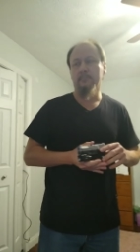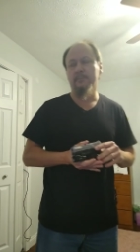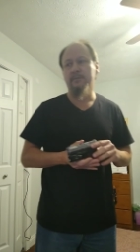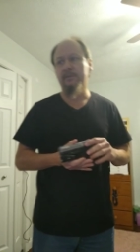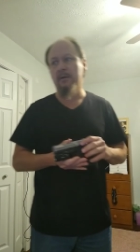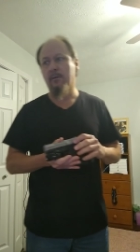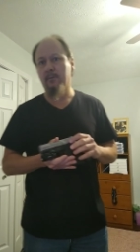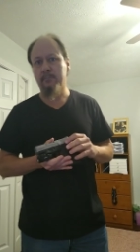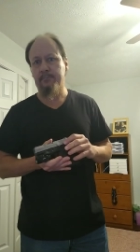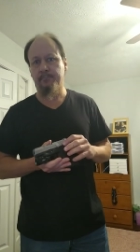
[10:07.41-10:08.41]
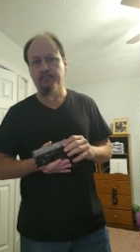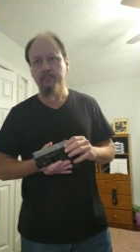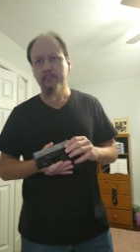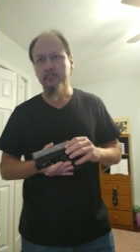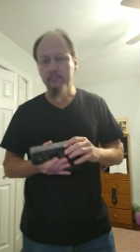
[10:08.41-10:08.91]
So
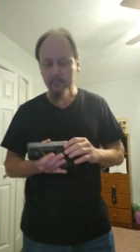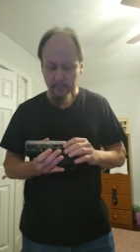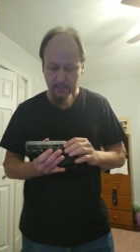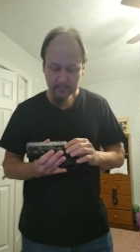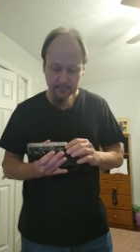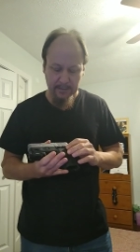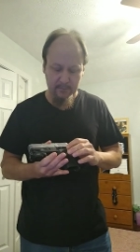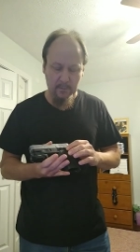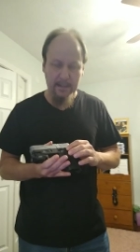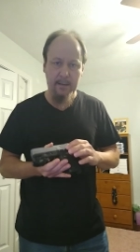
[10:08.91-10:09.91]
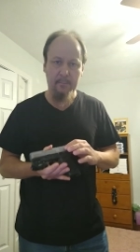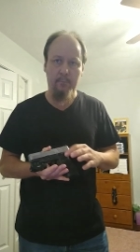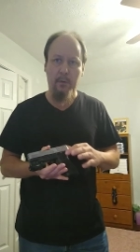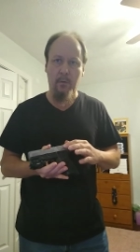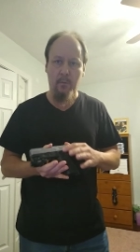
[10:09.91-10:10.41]
that's why I'm
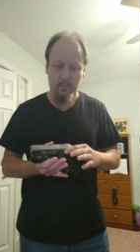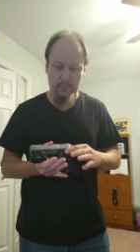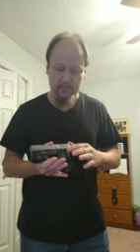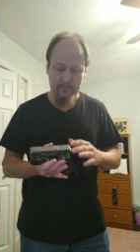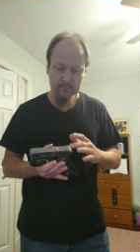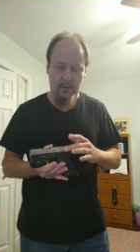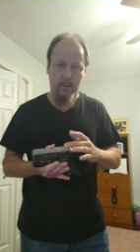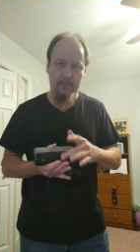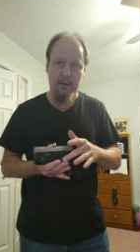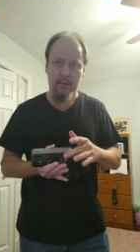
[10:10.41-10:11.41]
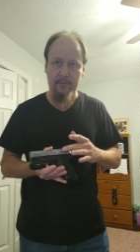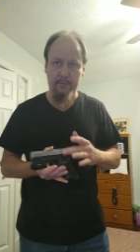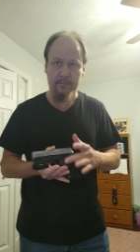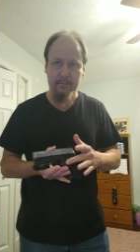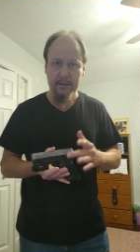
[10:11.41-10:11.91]
opposed to all the
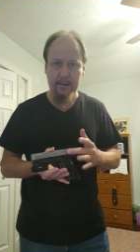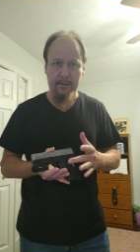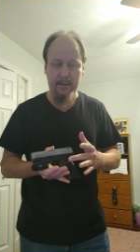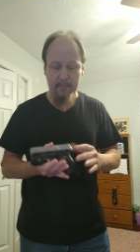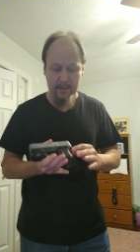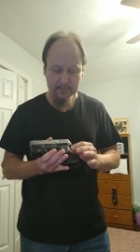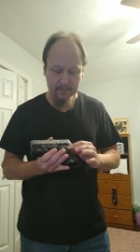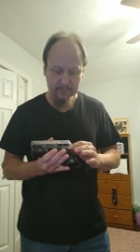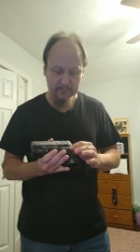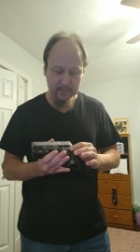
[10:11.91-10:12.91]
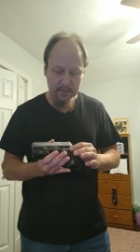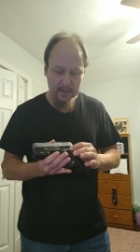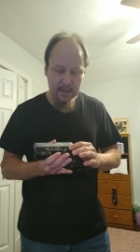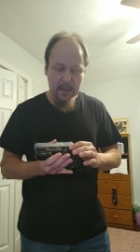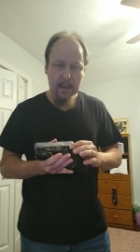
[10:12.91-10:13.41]
other carrying methods.
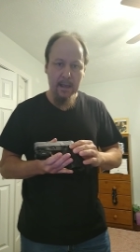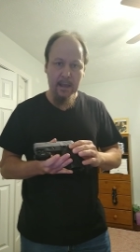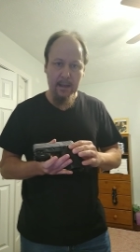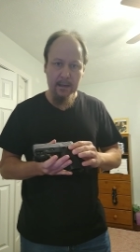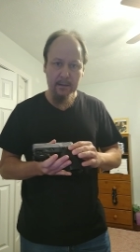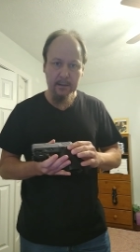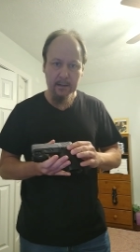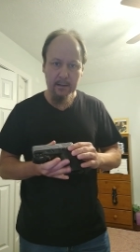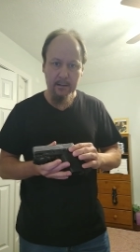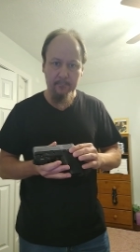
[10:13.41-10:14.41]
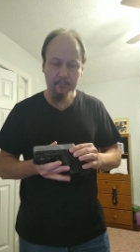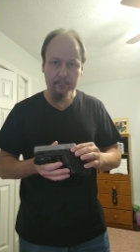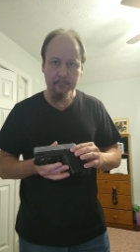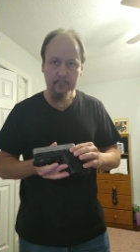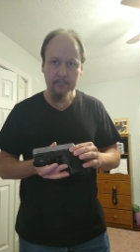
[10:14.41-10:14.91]
And
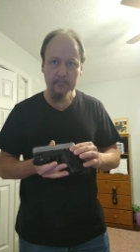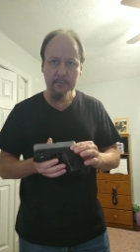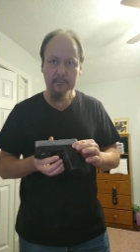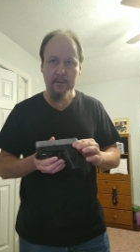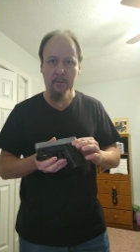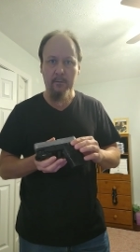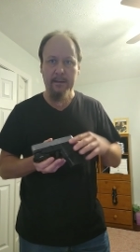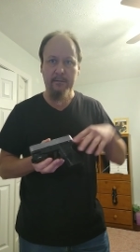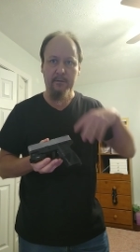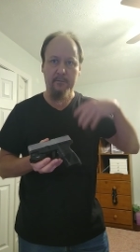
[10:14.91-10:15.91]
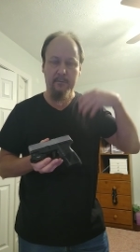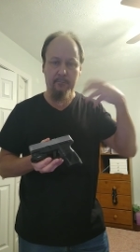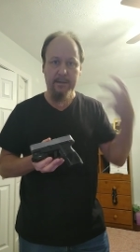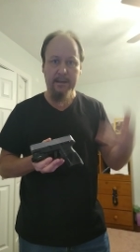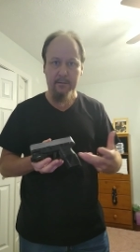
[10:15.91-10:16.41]
so, like, just to
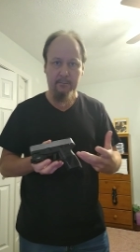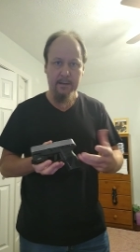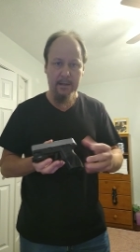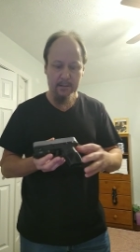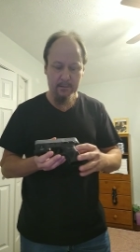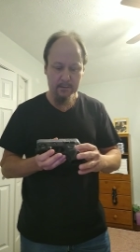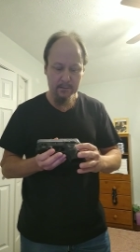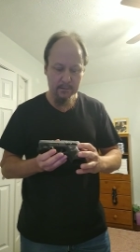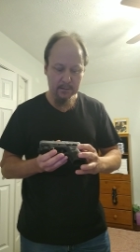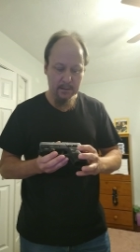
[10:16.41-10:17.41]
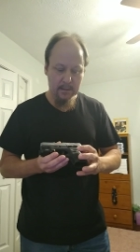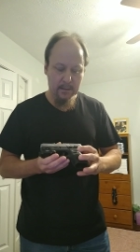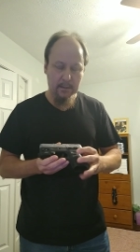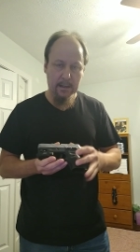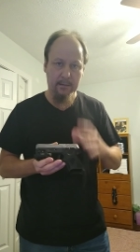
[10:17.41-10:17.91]
reiterate
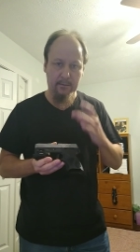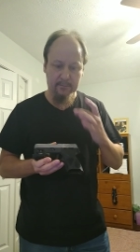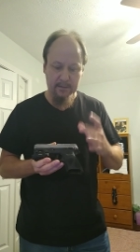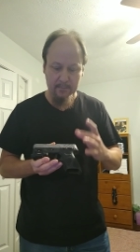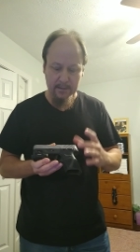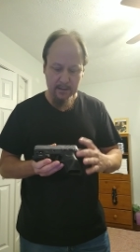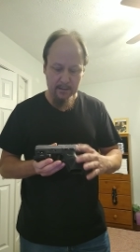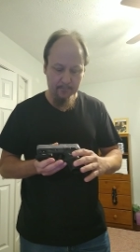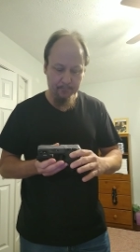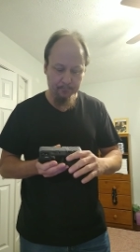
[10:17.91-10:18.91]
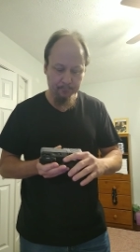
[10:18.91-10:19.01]
and to sum it up,